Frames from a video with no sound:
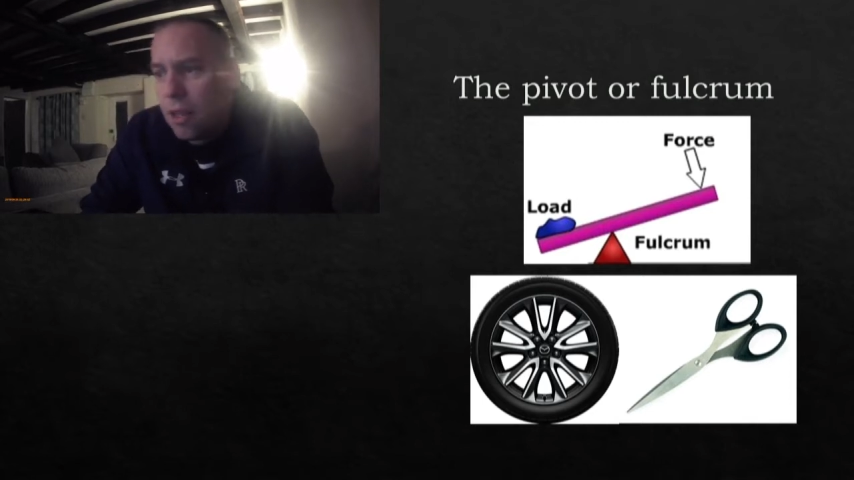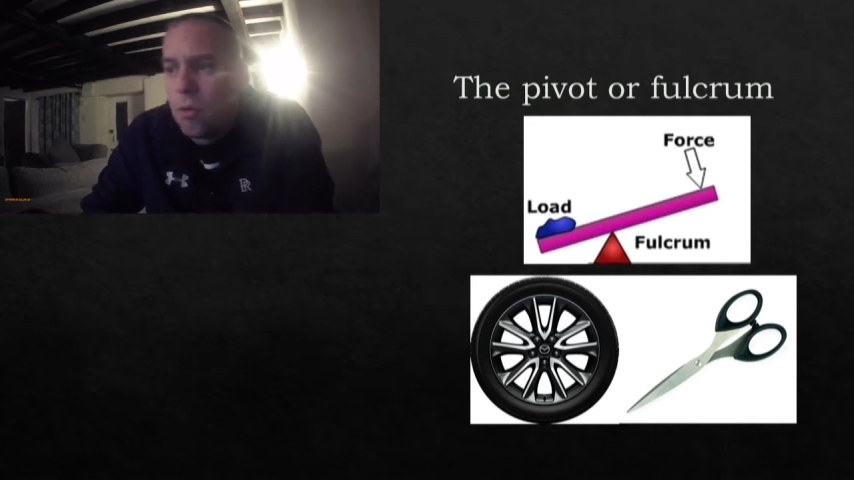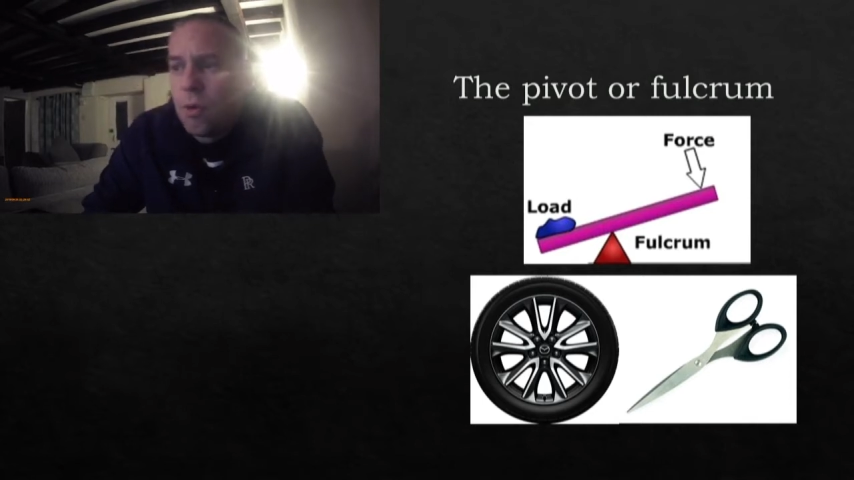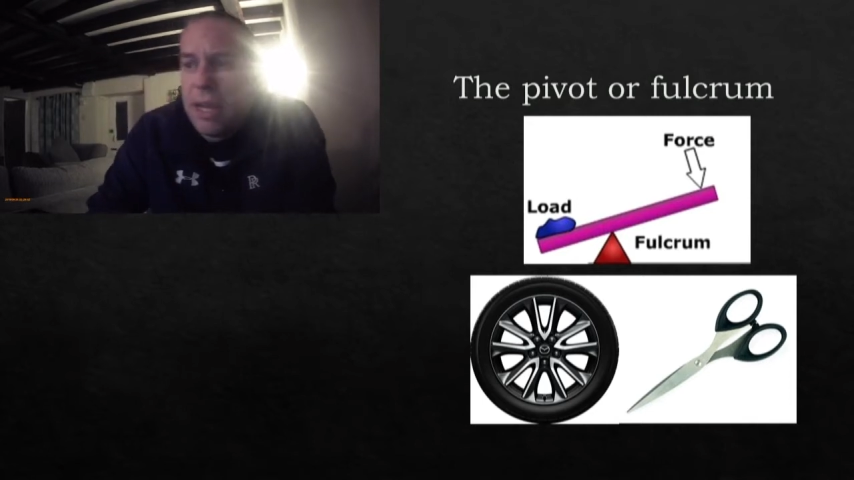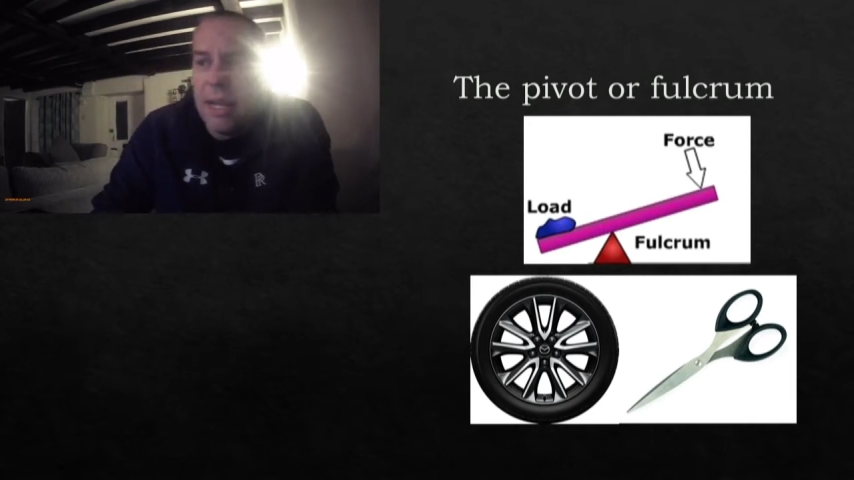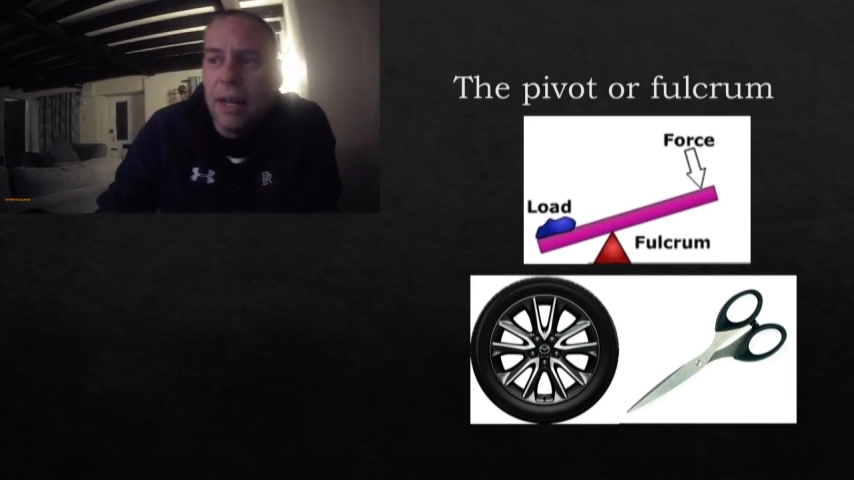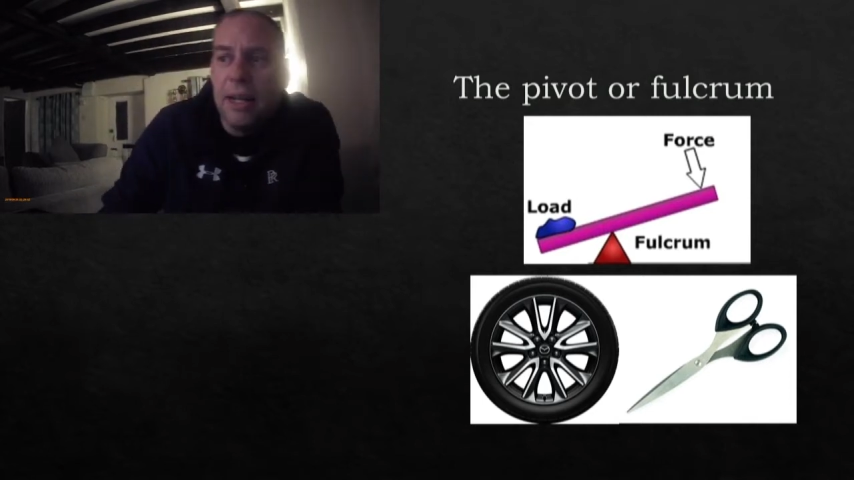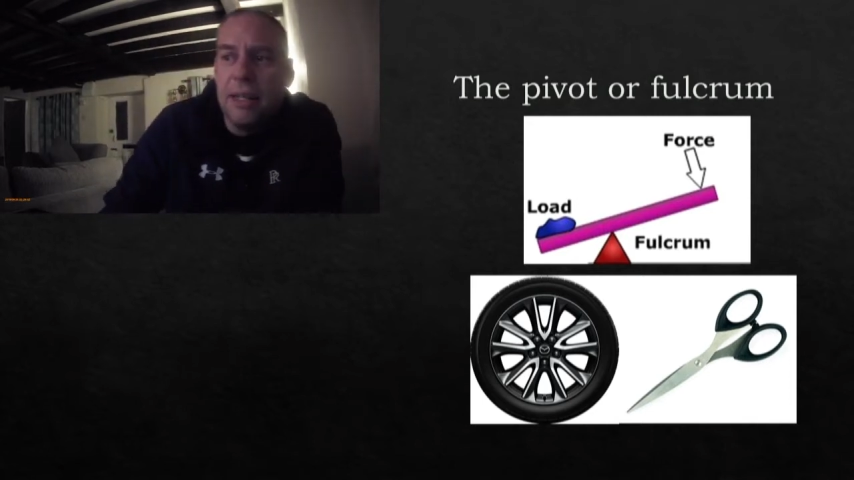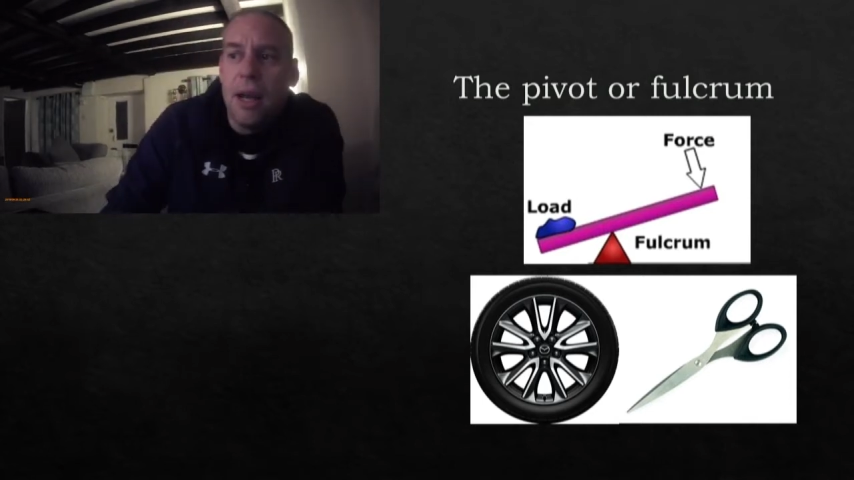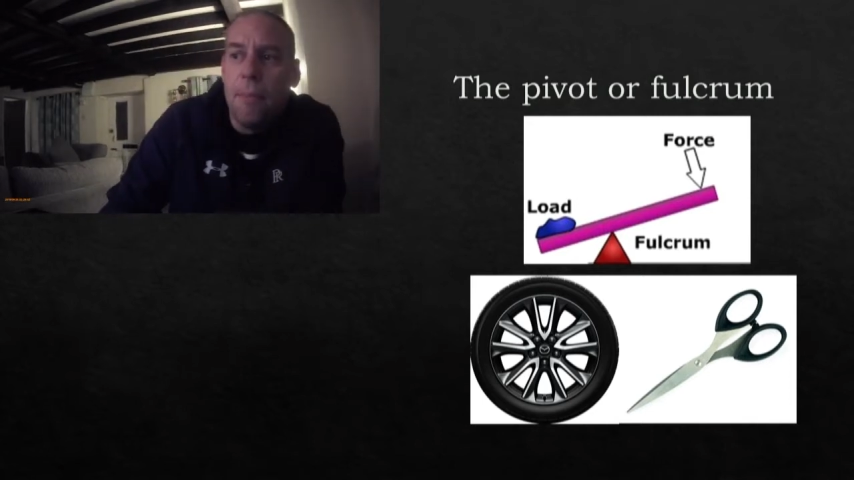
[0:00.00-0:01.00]
three little
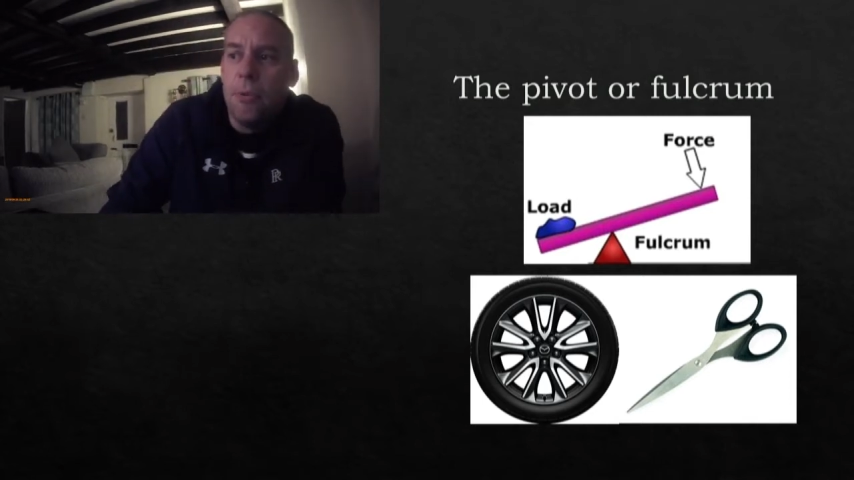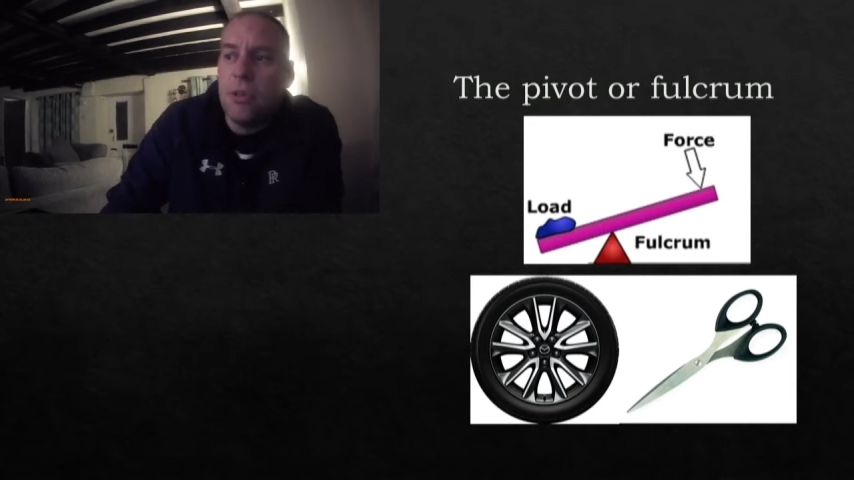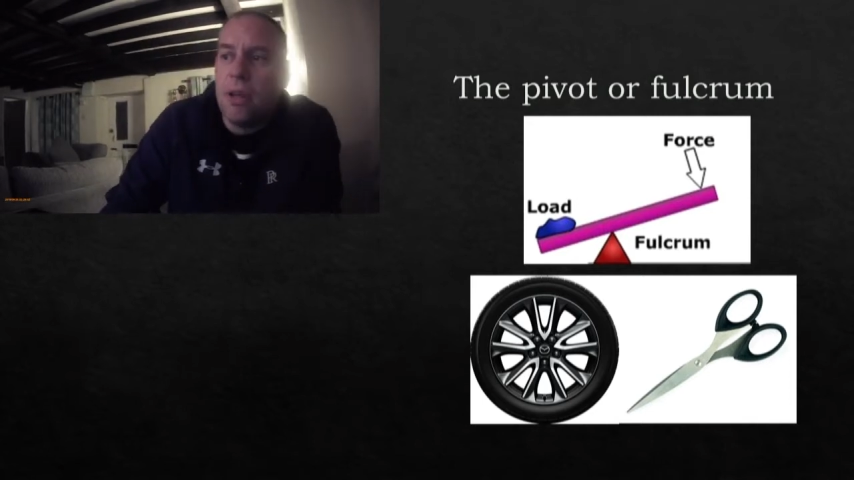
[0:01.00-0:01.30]
examples.